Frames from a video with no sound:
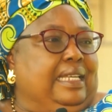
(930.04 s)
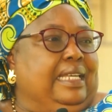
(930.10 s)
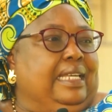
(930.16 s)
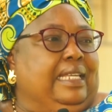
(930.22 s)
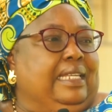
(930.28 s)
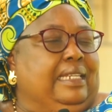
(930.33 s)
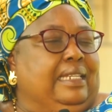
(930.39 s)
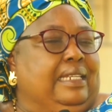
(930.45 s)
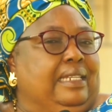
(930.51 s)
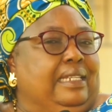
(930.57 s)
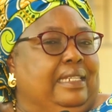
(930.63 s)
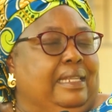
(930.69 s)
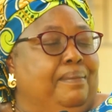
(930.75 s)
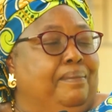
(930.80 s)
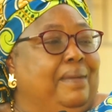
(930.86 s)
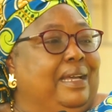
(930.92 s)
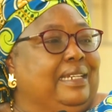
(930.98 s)
And
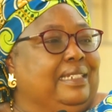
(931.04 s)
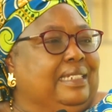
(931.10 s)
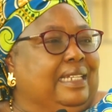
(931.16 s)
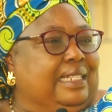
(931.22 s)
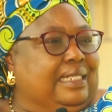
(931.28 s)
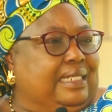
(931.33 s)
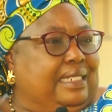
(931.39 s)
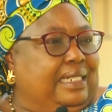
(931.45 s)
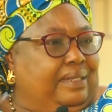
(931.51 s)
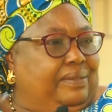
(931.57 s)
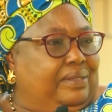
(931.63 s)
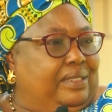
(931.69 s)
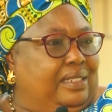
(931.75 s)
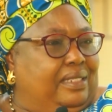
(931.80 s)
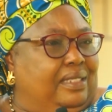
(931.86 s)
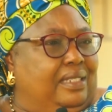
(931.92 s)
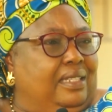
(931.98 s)
the man just
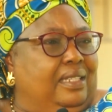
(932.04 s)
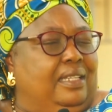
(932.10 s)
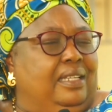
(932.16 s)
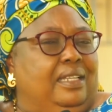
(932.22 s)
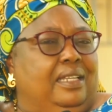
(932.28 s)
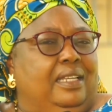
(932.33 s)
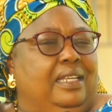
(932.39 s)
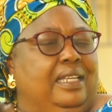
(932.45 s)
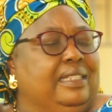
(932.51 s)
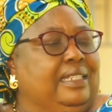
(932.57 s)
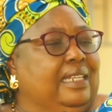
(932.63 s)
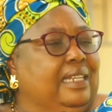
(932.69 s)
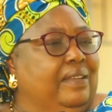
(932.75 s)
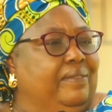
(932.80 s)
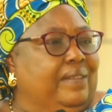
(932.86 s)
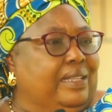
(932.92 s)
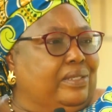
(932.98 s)
left, and they
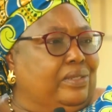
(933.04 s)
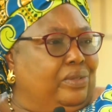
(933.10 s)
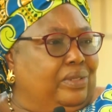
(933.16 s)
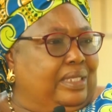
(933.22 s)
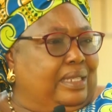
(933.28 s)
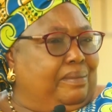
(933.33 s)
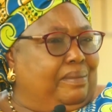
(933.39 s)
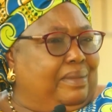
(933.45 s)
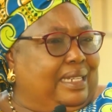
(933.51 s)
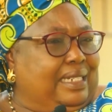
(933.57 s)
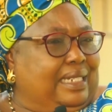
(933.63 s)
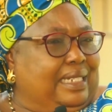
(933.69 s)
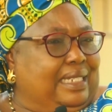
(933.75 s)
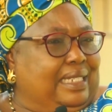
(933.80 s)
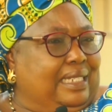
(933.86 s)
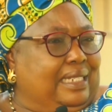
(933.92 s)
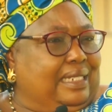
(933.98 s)
never saw the man
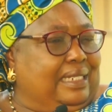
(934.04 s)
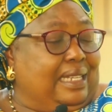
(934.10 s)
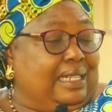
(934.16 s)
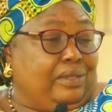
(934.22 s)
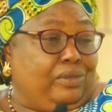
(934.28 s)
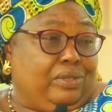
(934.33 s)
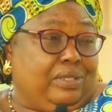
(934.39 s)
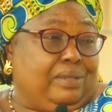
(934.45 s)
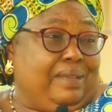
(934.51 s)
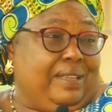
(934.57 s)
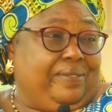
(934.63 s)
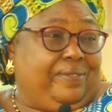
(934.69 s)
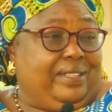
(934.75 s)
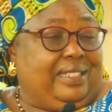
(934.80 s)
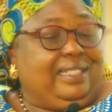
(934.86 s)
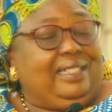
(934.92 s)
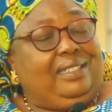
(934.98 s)
again. That was my
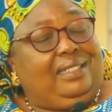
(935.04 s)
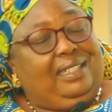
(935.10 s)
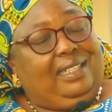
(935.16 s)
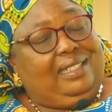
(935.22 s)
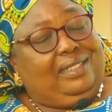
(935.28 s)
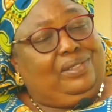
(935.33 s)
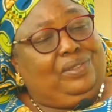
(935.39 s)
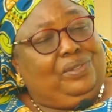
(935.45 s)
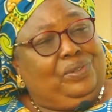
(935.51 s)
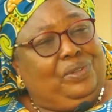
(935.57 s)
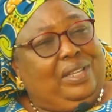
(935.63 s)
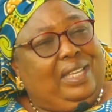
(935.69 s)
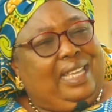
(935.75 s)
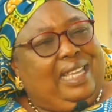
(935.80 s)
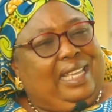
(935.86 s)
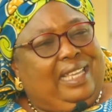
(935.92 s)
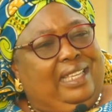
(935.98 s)
father, and so
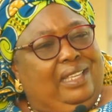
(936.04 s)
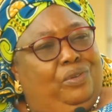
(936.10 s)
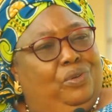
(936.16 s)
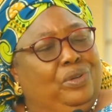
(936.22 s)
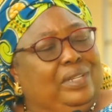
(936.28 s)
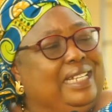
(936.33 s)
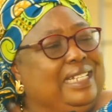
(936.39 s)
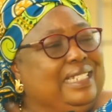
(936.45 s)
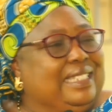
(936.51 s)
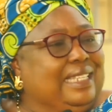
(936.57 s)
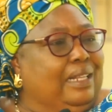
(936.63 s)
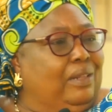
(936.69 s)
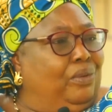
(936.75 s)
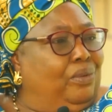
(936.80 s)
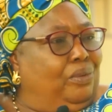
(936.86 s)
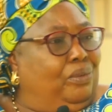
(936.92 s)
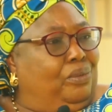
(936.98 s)
he couldn't
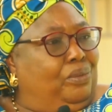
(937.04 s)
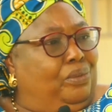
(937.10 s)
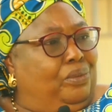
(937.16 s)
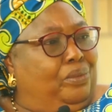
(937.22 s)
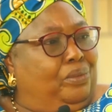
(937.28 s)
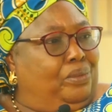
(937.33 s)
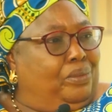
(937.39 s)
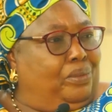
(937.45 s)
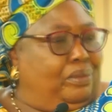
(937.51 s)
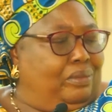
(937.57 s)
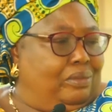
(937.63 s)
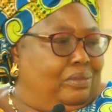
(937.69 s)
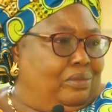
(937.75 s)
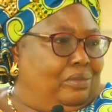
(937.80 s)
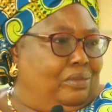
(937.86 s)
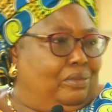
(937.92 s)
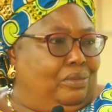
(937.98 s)
tell
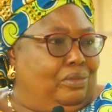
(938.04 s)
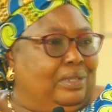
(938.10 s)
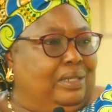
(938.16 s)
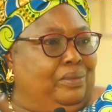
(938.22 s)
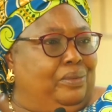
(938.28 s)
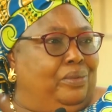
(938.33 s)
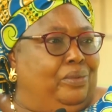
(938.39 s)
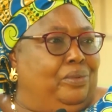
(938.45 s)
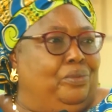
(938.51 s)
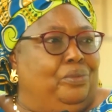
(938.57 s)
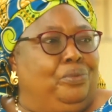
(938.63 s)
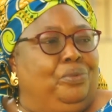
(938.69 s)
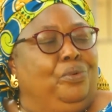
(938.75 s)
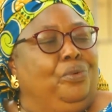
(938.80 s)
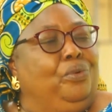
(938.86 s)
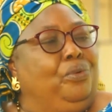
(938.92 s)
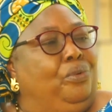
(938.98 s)

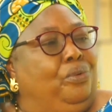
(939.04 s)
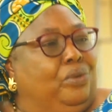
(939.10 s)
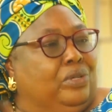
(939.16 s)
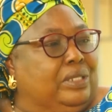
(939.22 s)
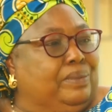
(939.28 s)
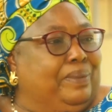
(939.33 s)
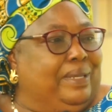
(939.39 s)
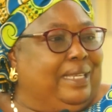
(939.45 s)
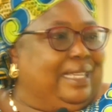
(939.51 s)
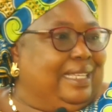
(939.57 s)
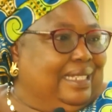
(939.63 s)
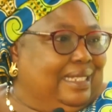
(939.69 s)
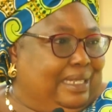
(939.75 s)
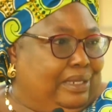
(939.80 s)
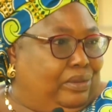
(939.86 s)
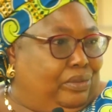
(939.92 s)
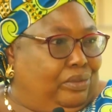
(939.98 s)
who was speaking
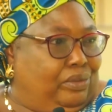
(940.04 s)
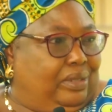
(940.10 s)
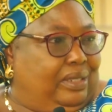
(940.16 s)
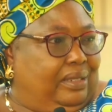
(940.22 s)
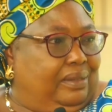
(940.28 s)
the truth.